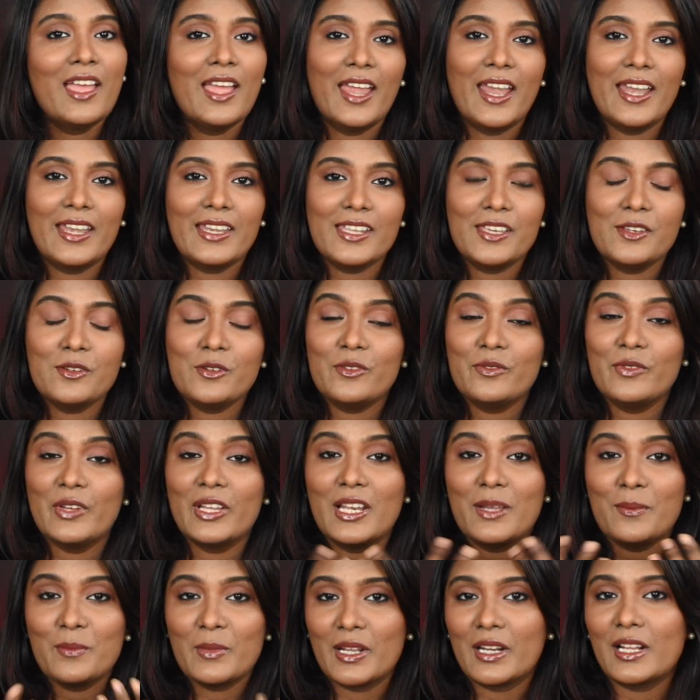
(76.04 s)
And
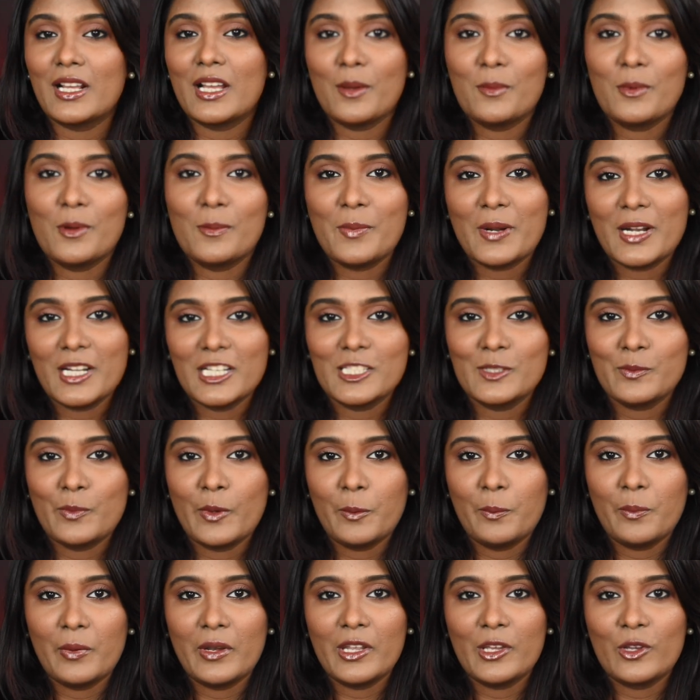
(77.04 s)
giveaway la marakama
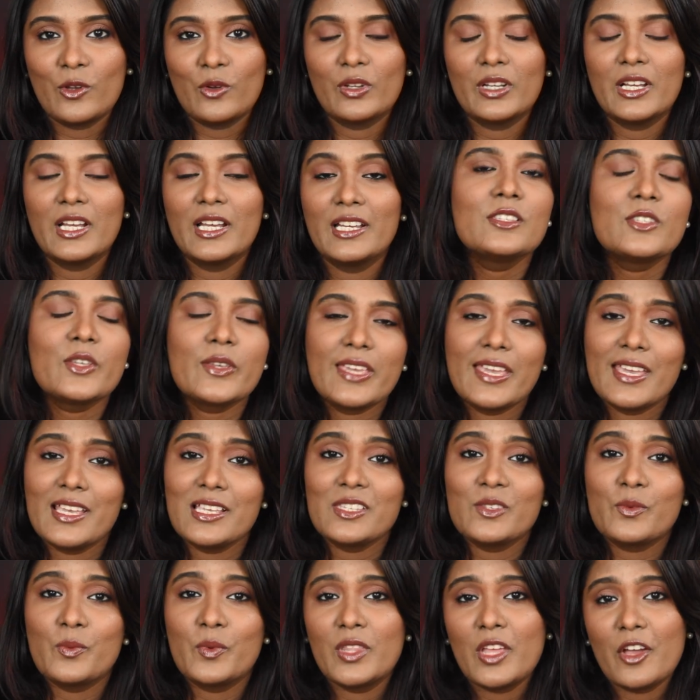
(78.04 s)
participate panikonga. So
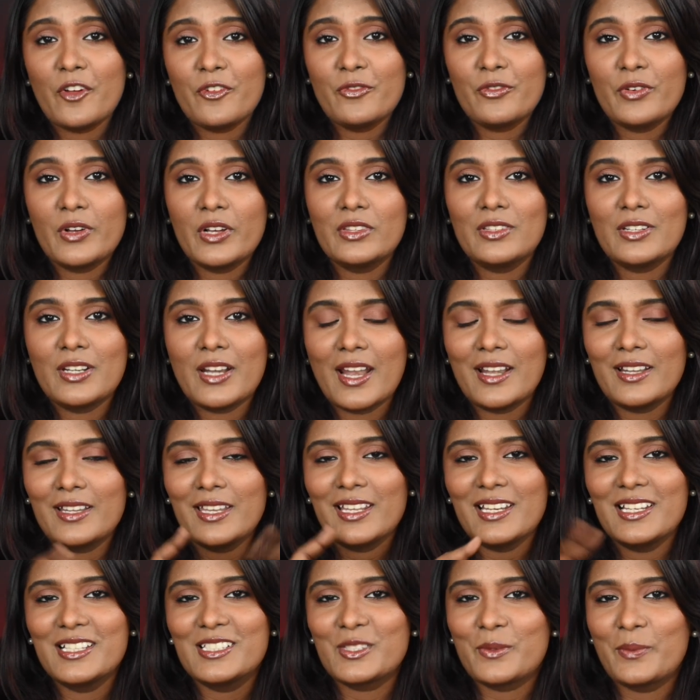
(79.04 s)
yes, without further
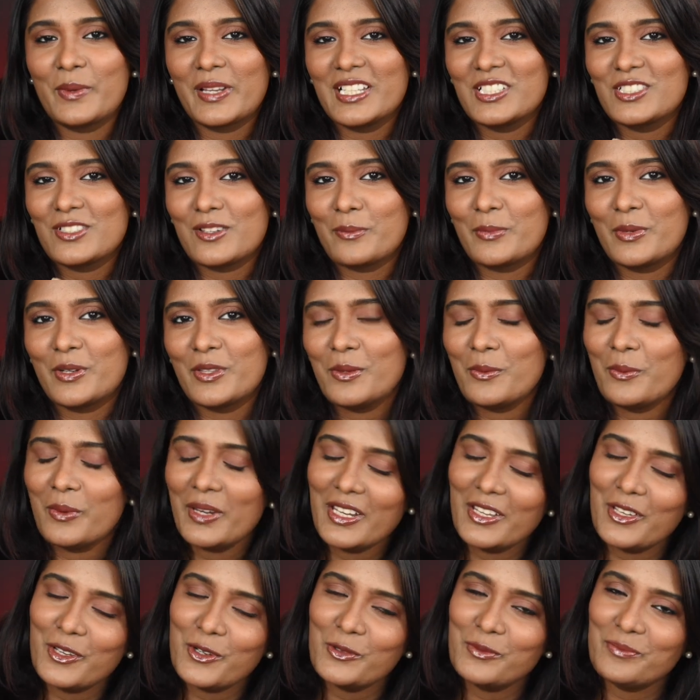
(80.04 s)
ranting, let's quickly jump into the
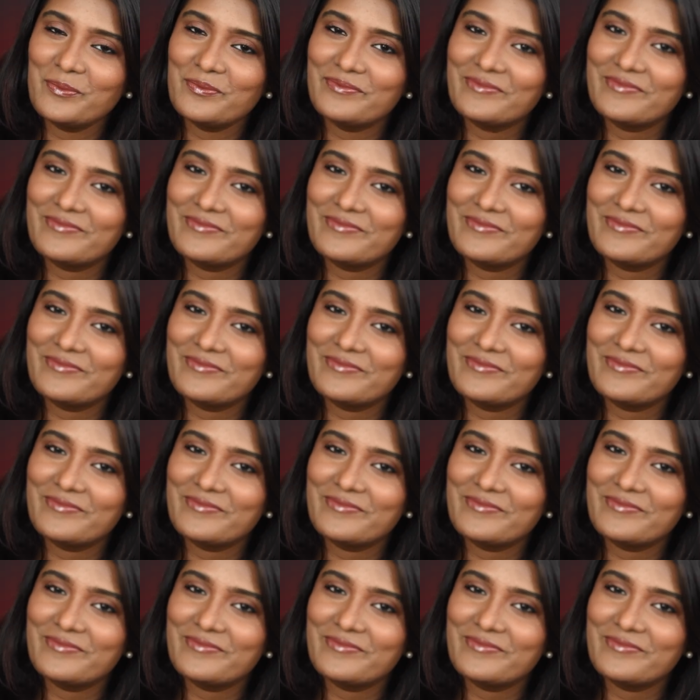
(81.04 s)
video.